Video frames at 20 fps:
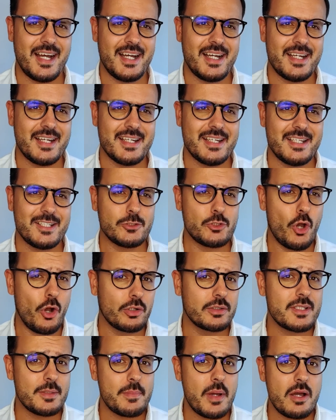I
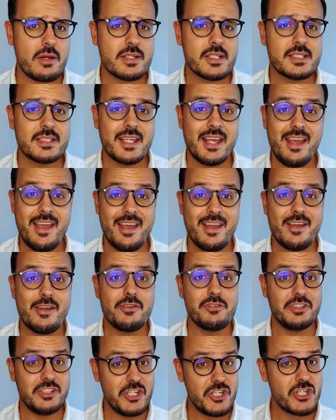talked about it,
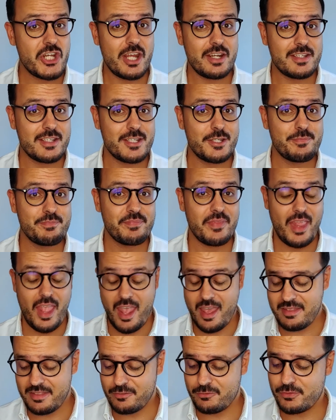Nishane,
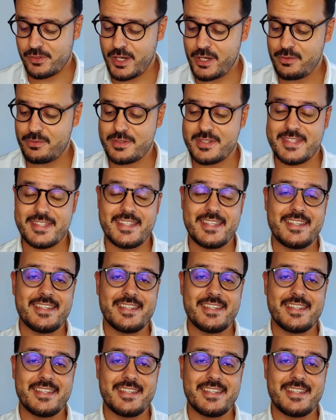and the fragrance